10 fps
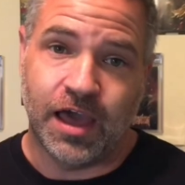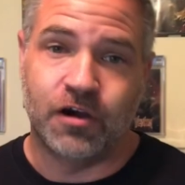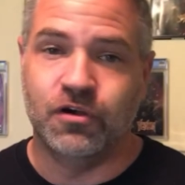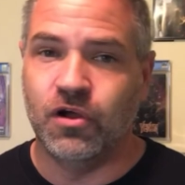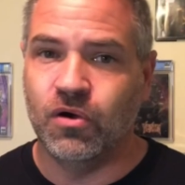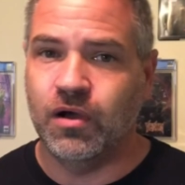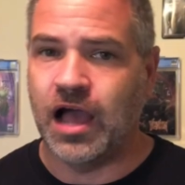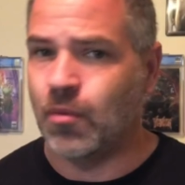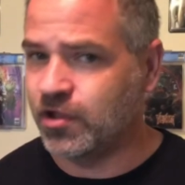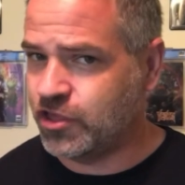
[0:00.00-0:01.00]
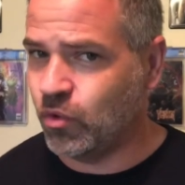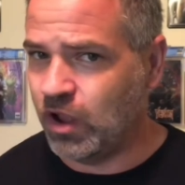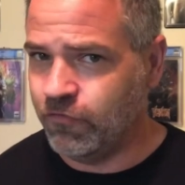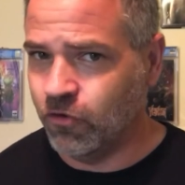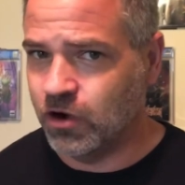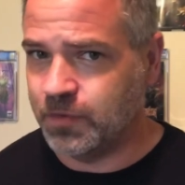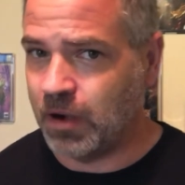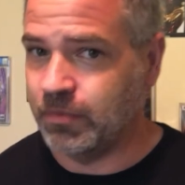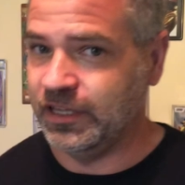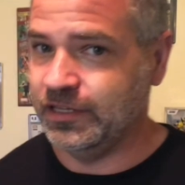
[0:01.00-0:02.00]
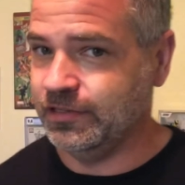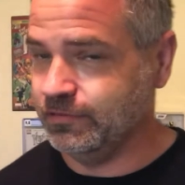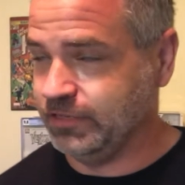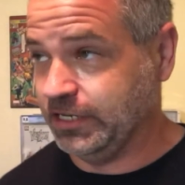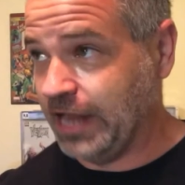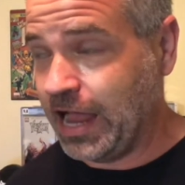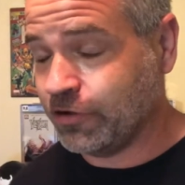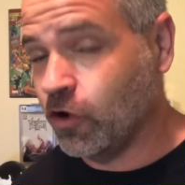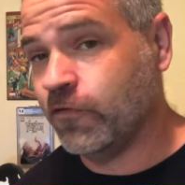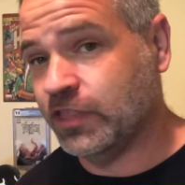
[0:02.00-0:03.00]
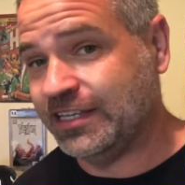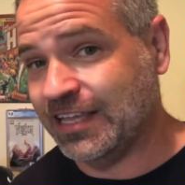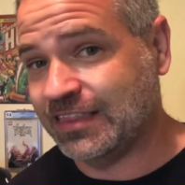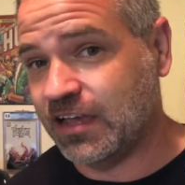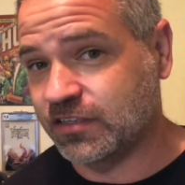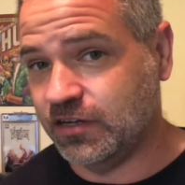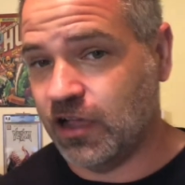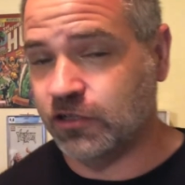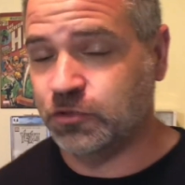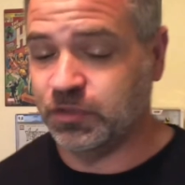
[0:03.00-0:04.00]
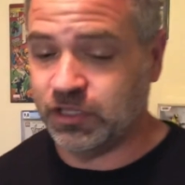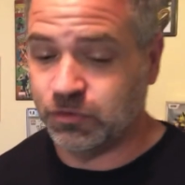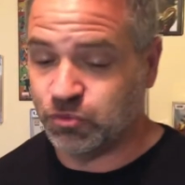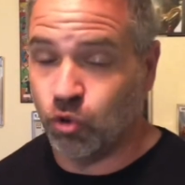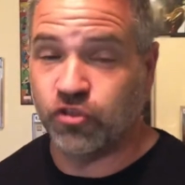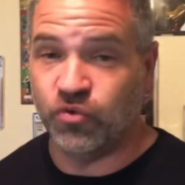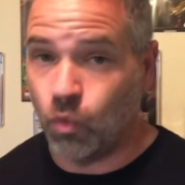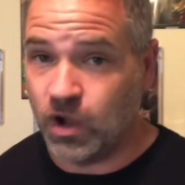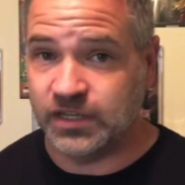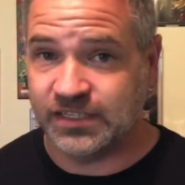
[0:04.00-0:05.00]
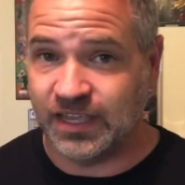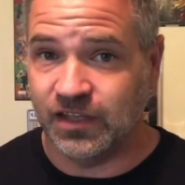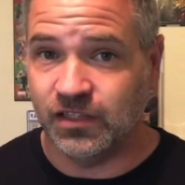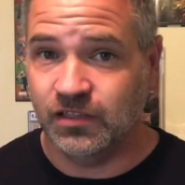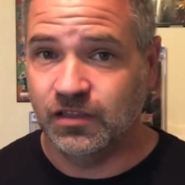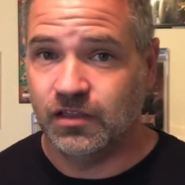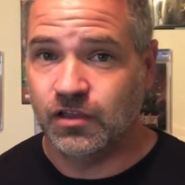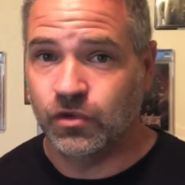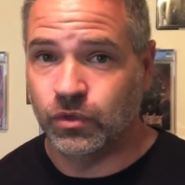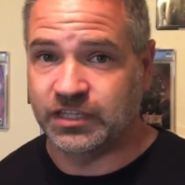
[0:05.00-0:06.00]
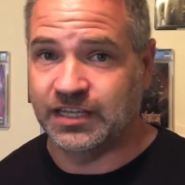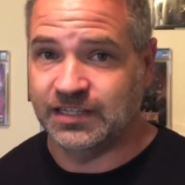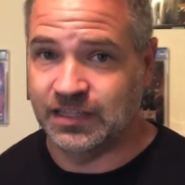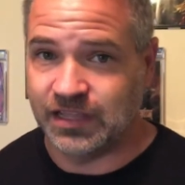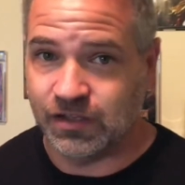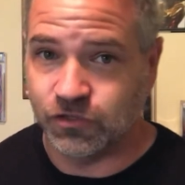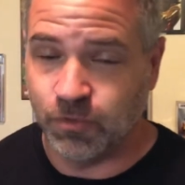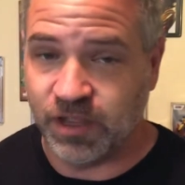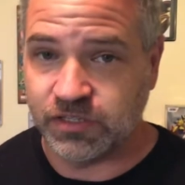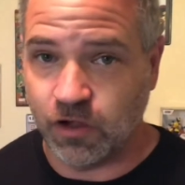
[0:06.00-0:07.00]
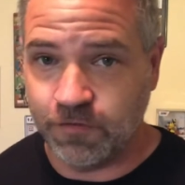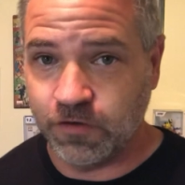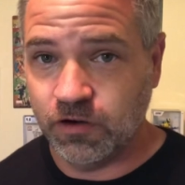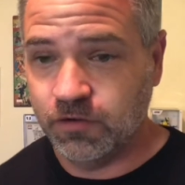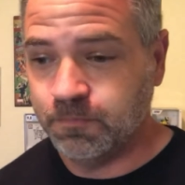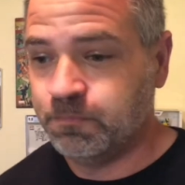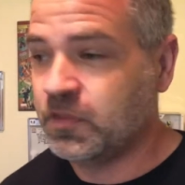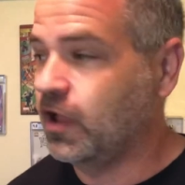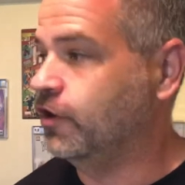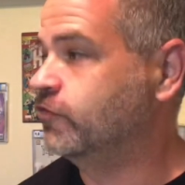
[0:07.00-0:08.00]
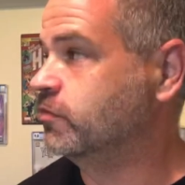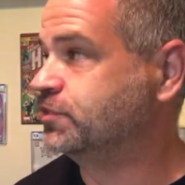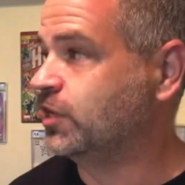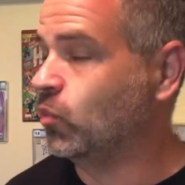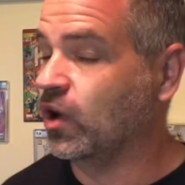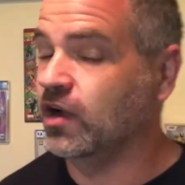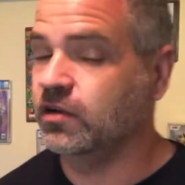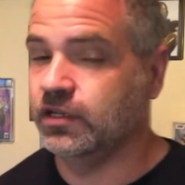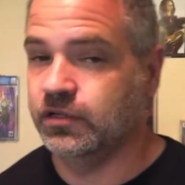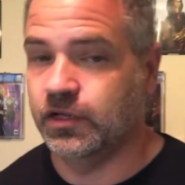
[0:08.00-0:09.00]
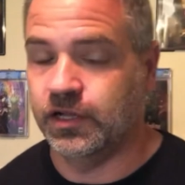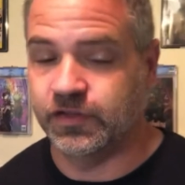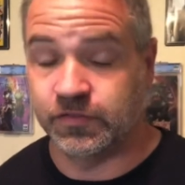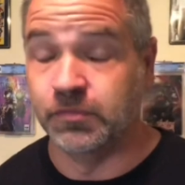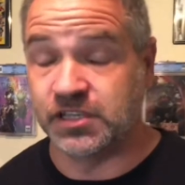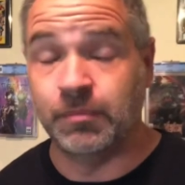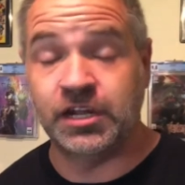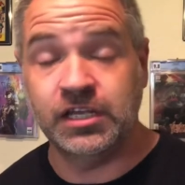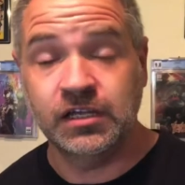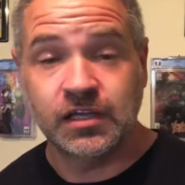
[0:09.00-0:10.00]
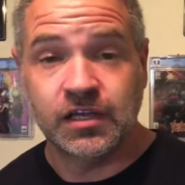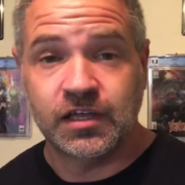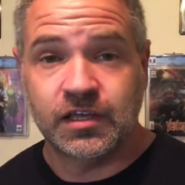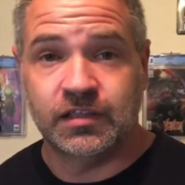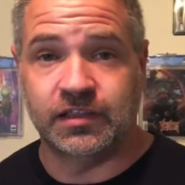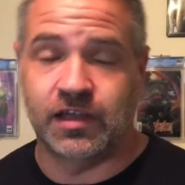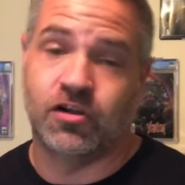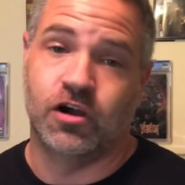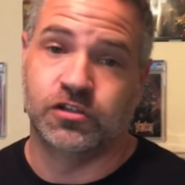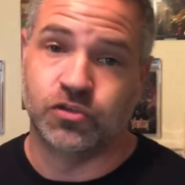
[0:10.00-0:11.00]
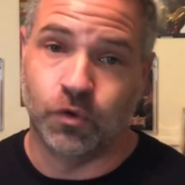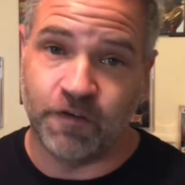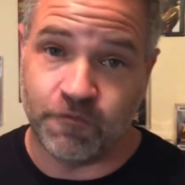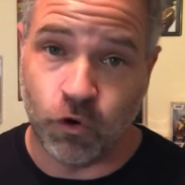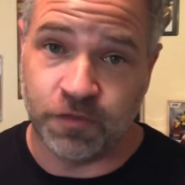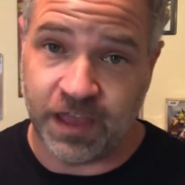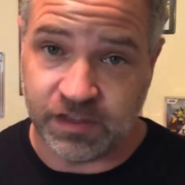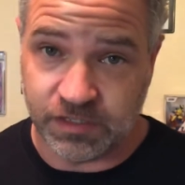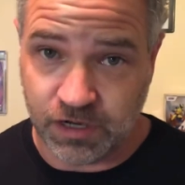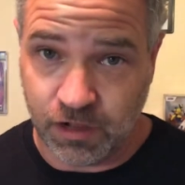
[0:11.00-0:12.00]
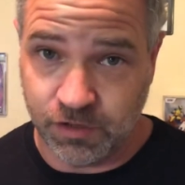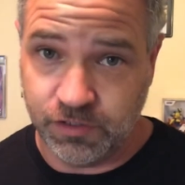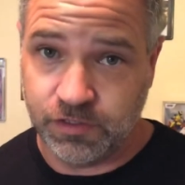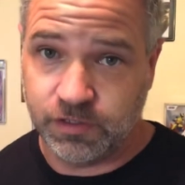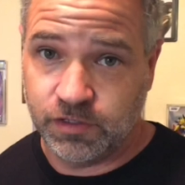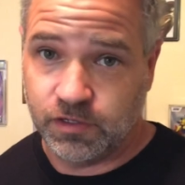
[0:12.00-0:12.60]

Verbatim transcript: don't know how much it went for. It probably did not go for the $10,000, but there was more than one sale with that $10,000 or best offer. I heard from somewhere, from somebody, that that card sold for $4,000,